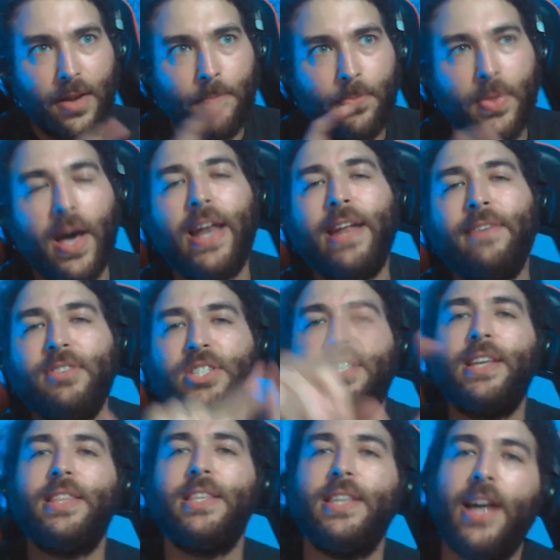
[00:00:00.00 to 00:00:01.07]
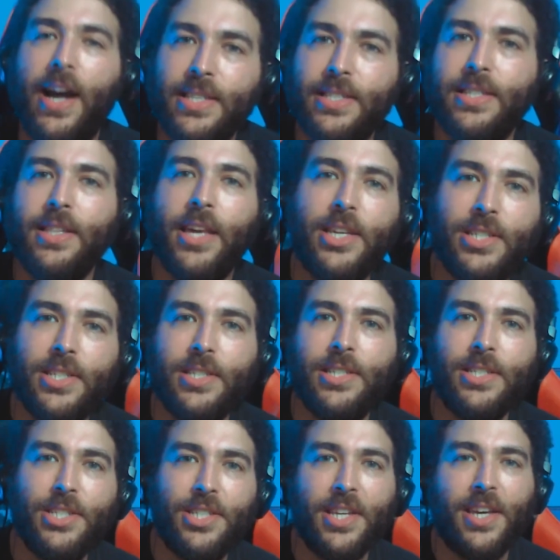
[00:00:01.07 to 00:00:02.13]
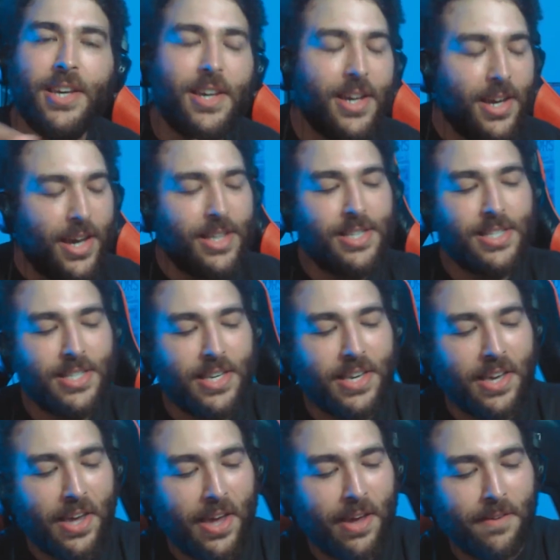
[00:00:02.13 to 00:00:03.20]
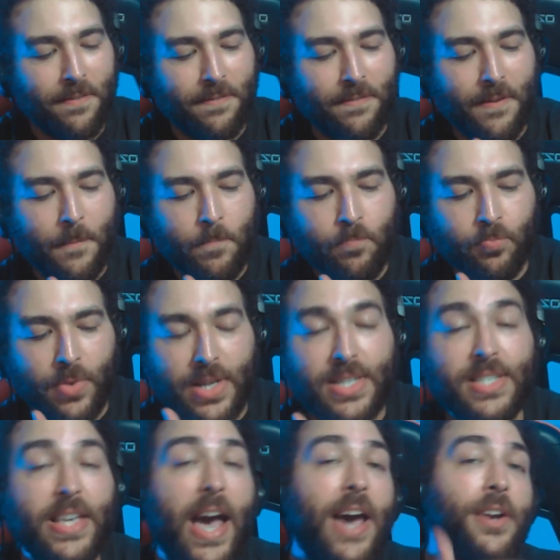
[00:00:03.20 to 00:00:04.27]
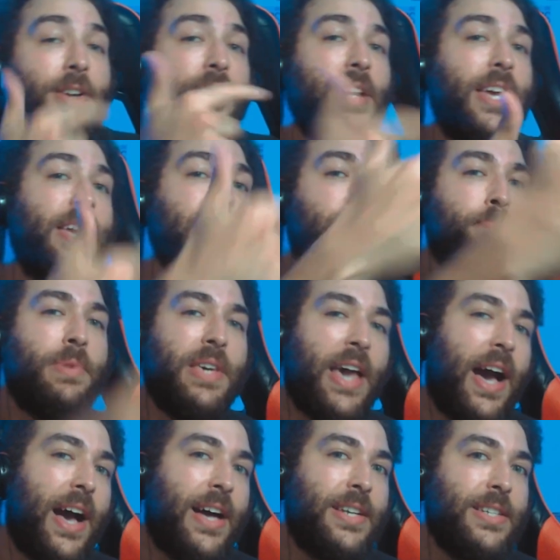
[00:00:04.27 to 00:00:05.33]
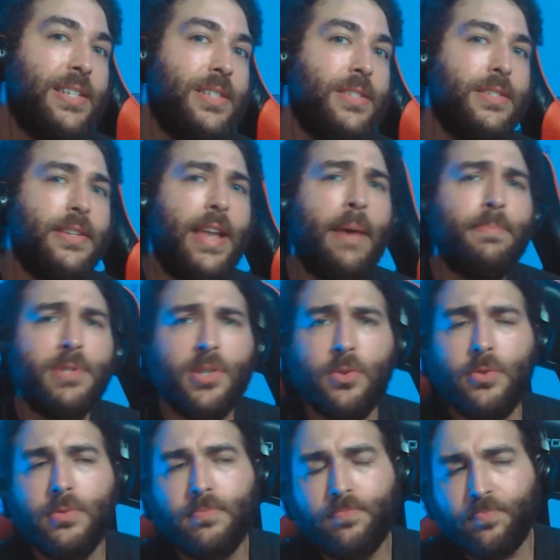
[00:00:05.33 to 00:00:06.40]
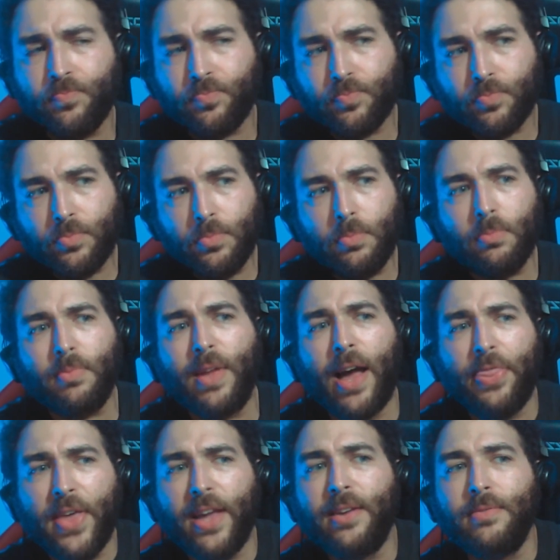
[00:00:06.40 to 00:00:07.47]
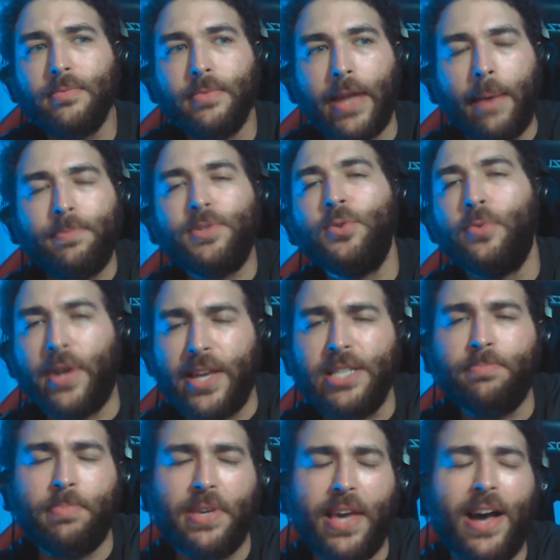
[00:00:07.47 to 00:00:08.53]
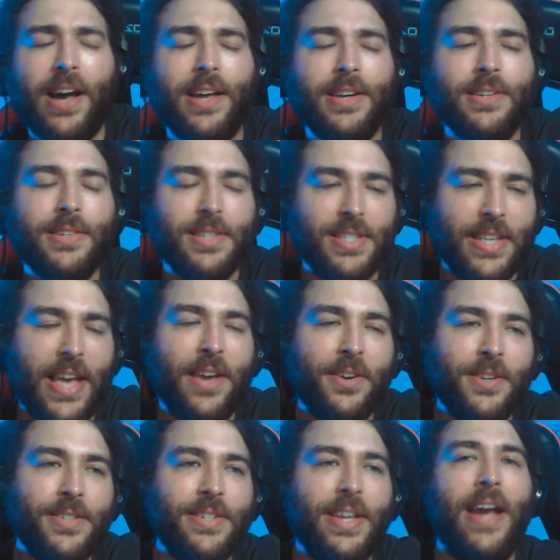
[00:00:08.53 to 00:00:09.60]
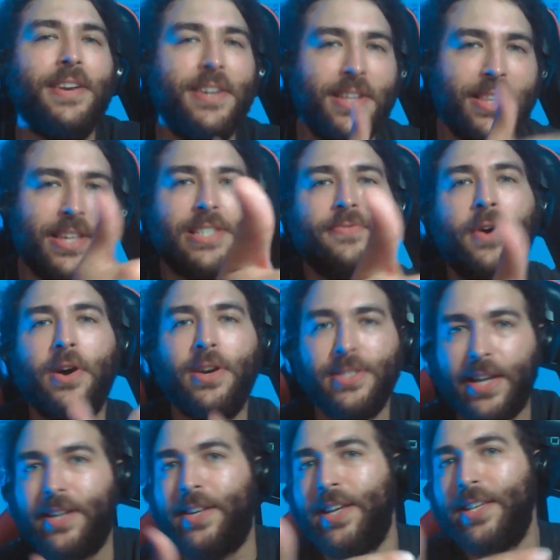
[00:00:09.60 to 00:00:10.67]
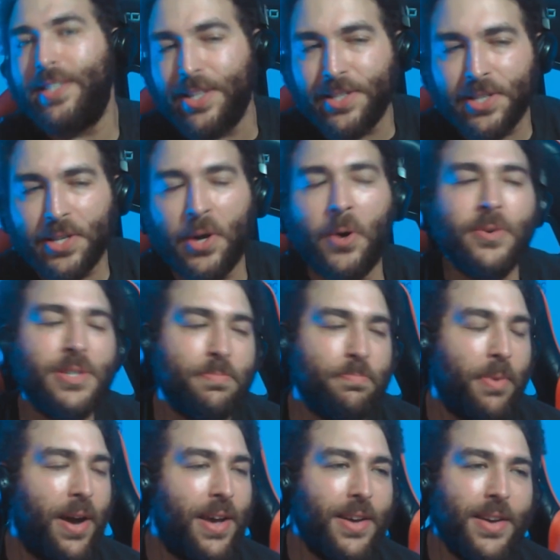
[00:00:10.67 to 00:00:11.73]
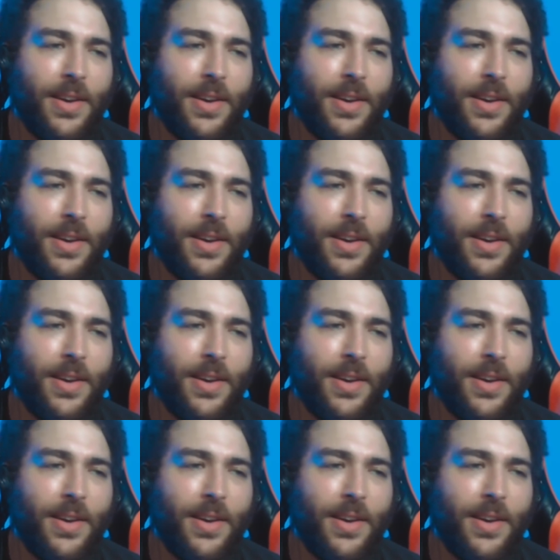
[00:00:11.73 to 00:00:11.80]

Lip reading: I'd have to check the constellations and shit and see if Saturn is beyond Neptune. I think Neptune is beyond Saturn technically as far as like distance goes, but